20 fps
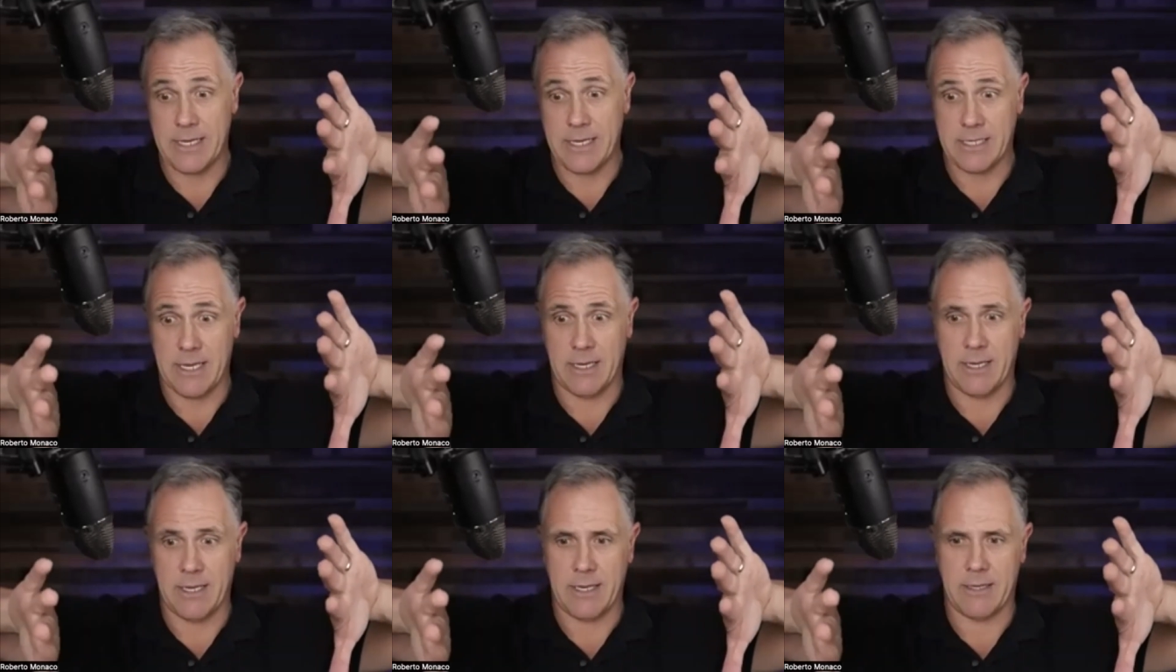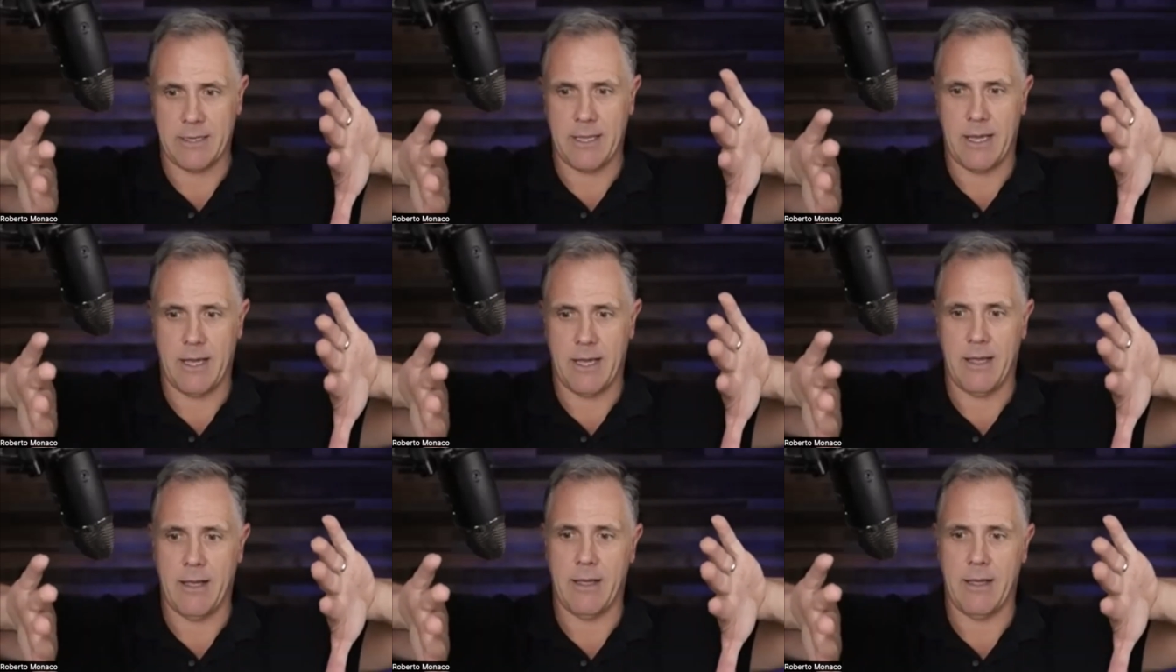Uh,
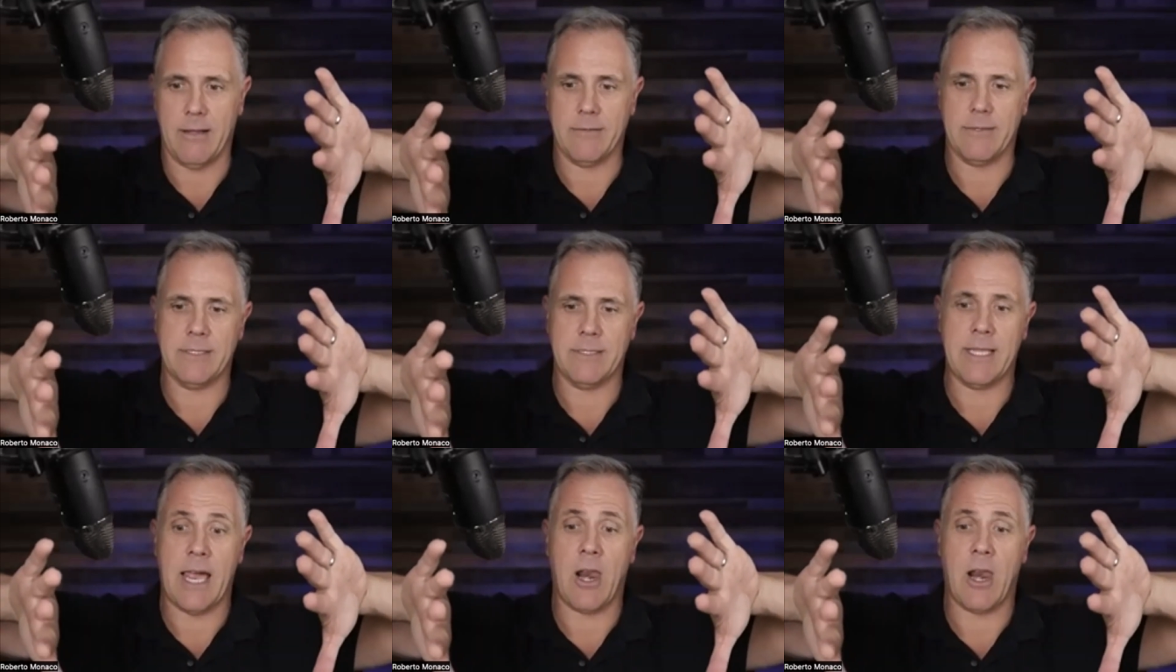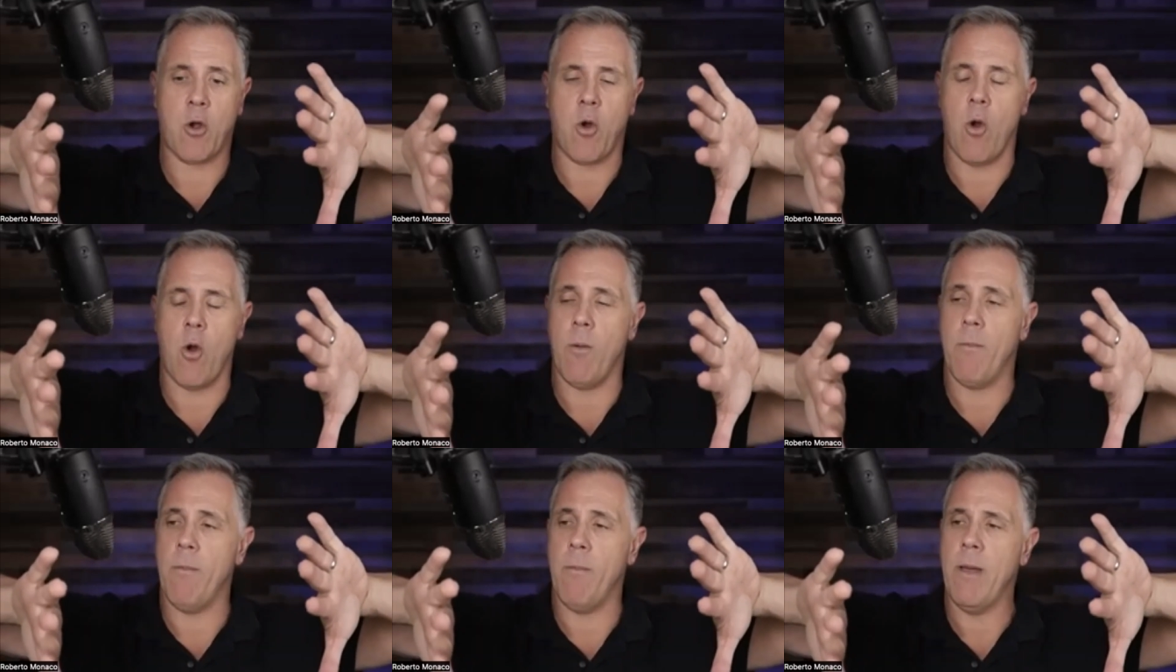the
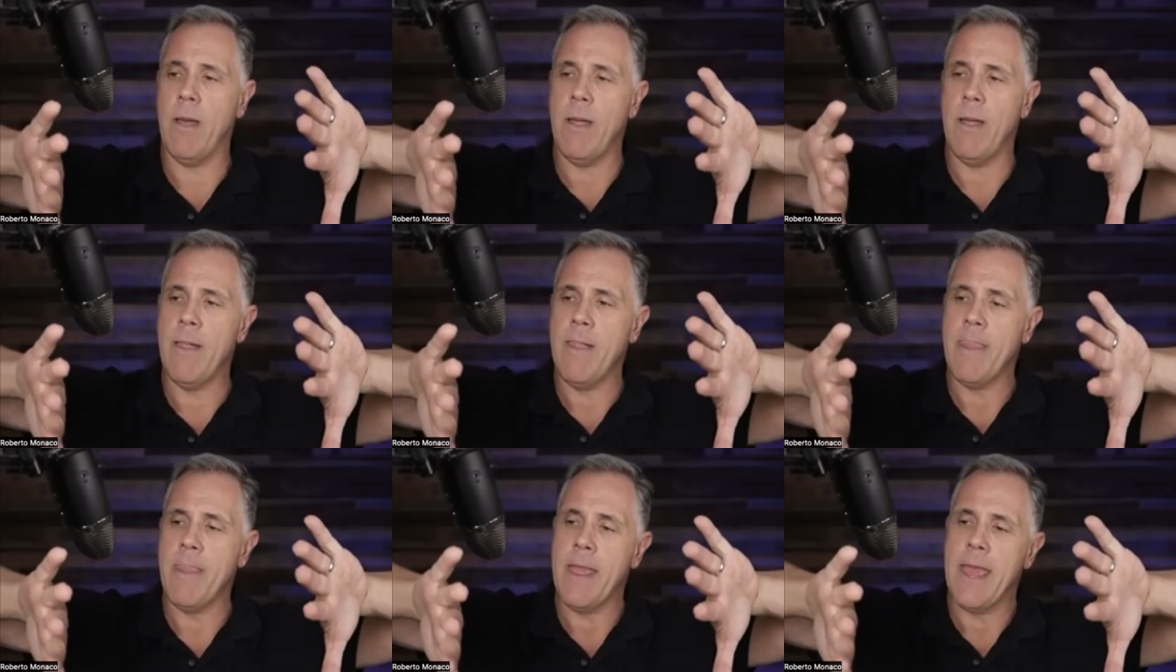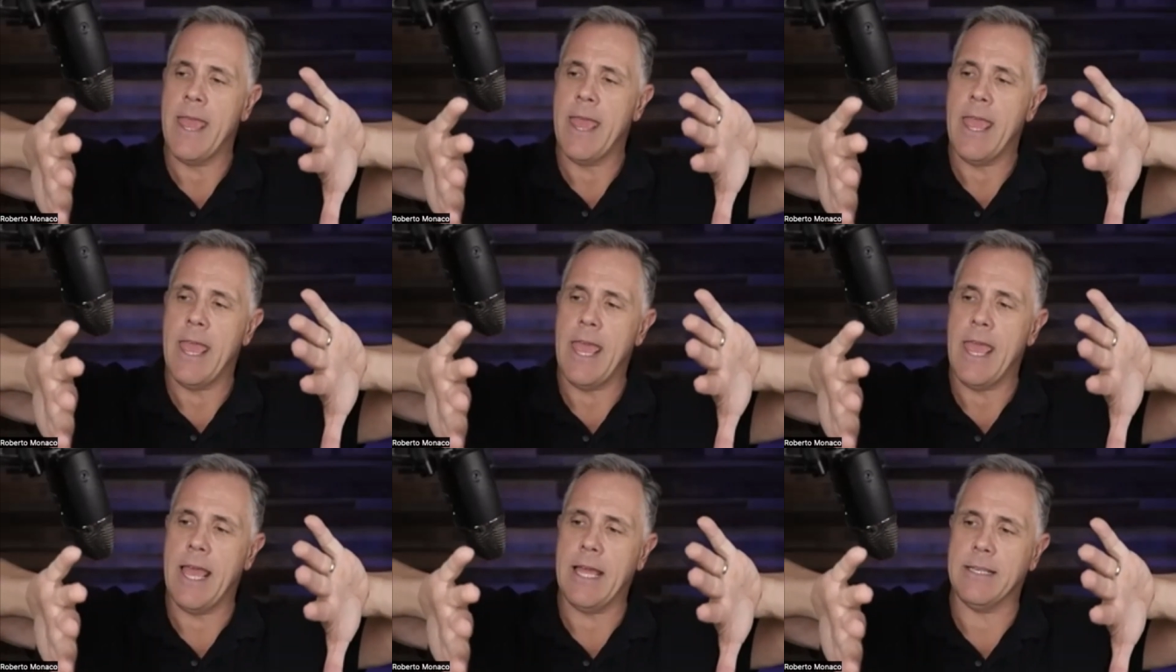telecom
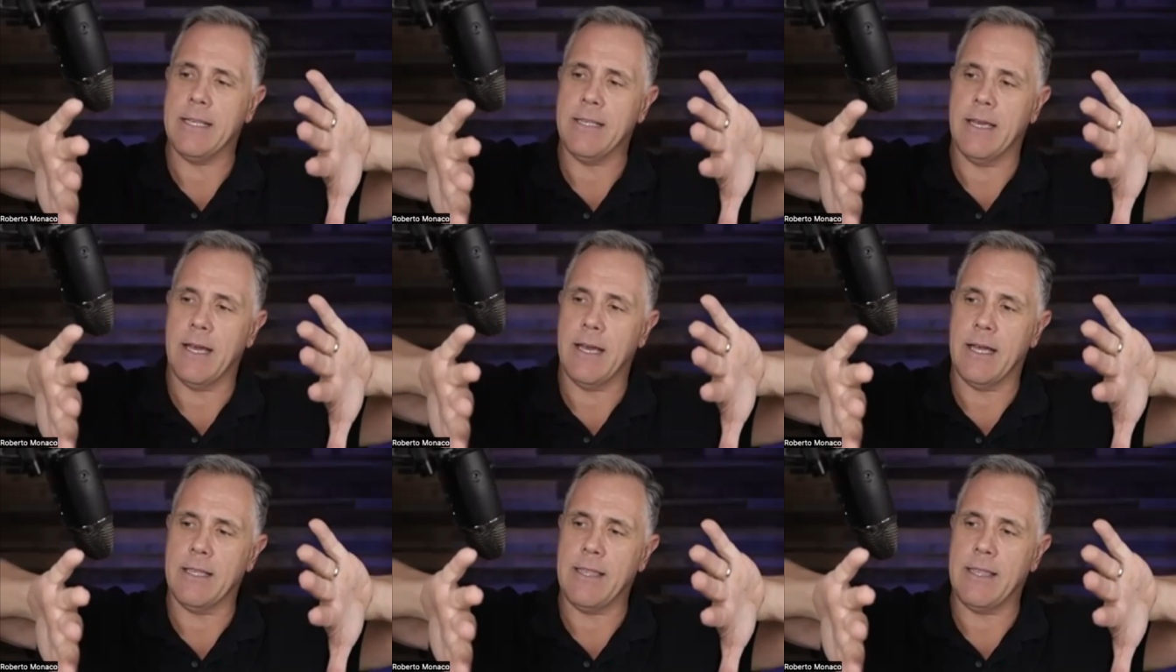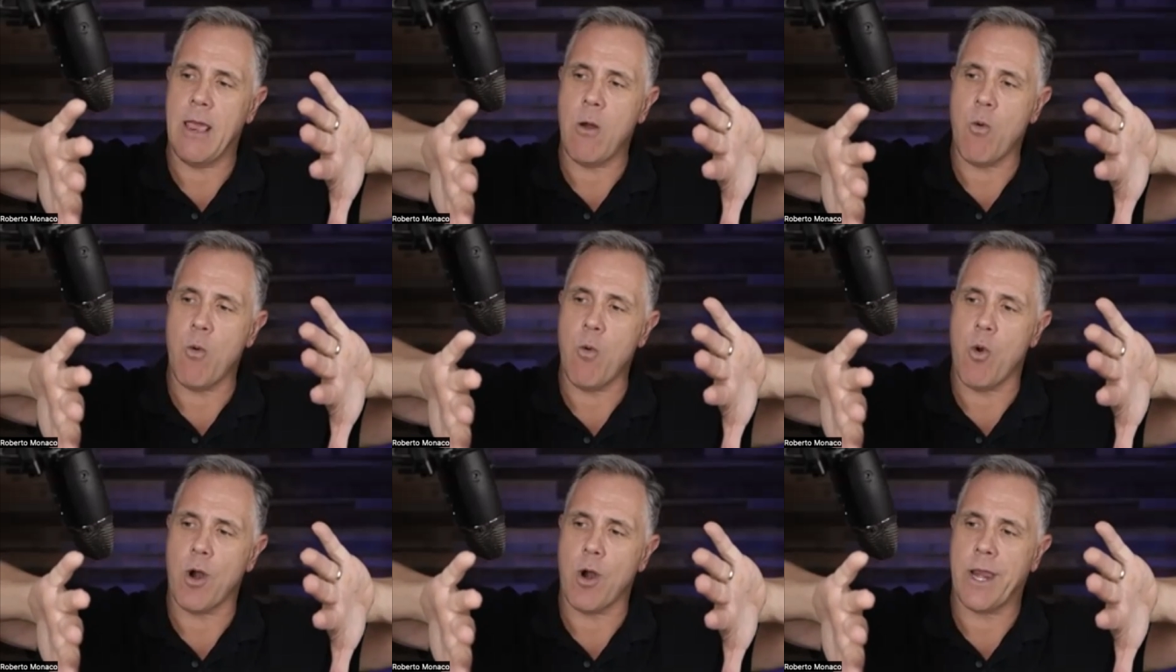and uh, they are
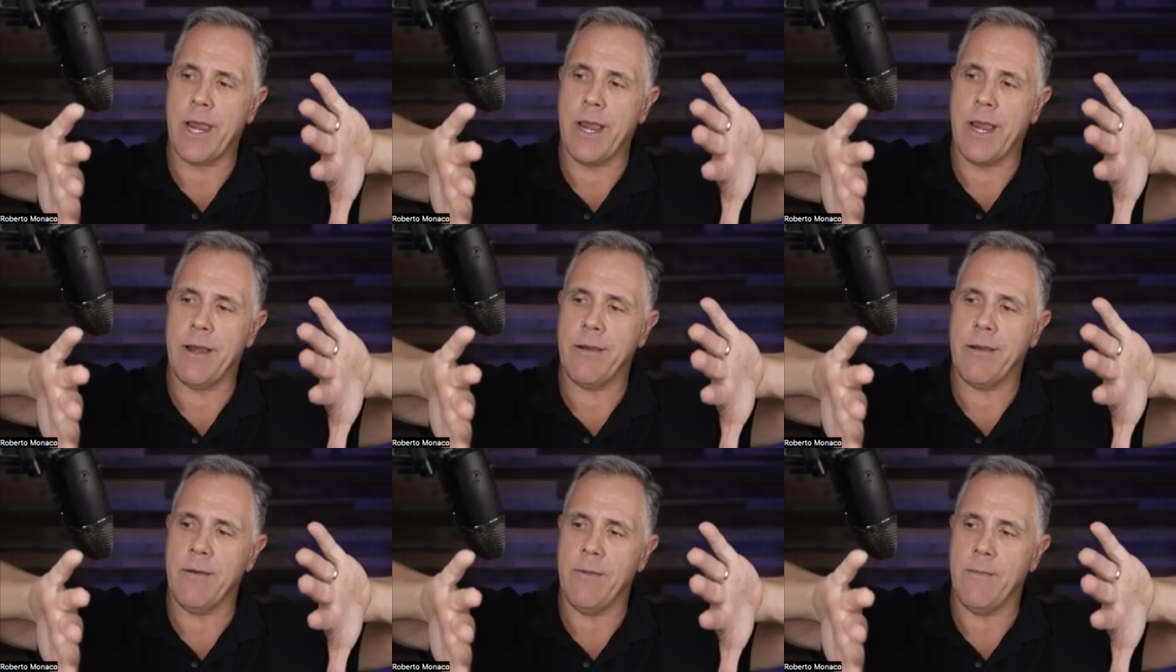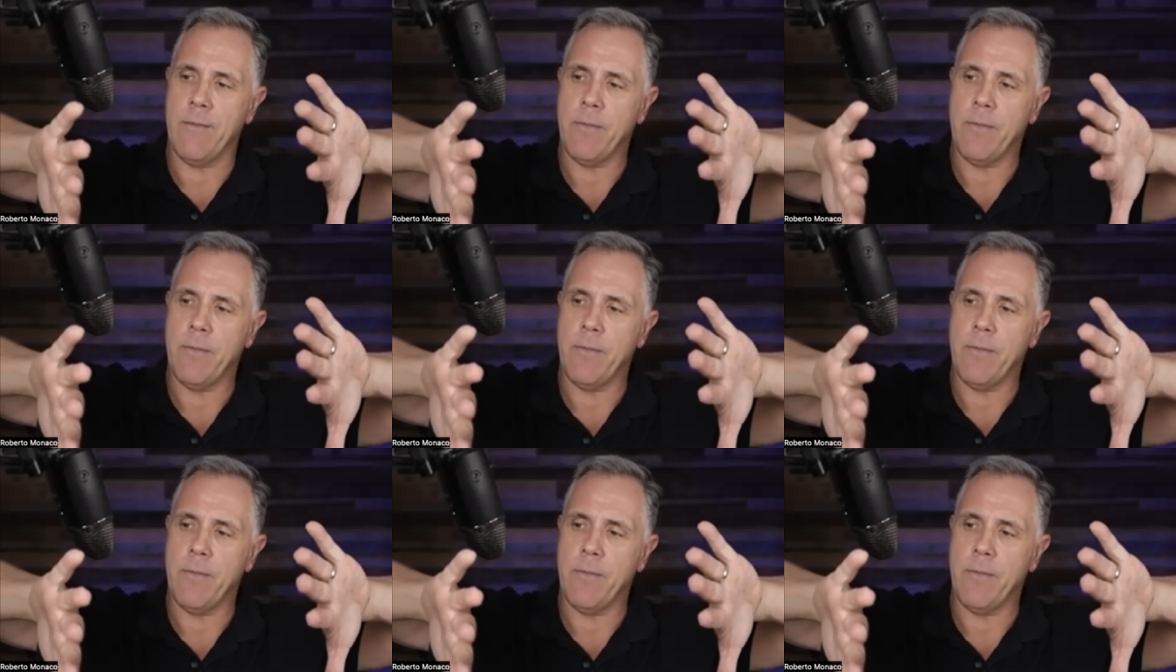working.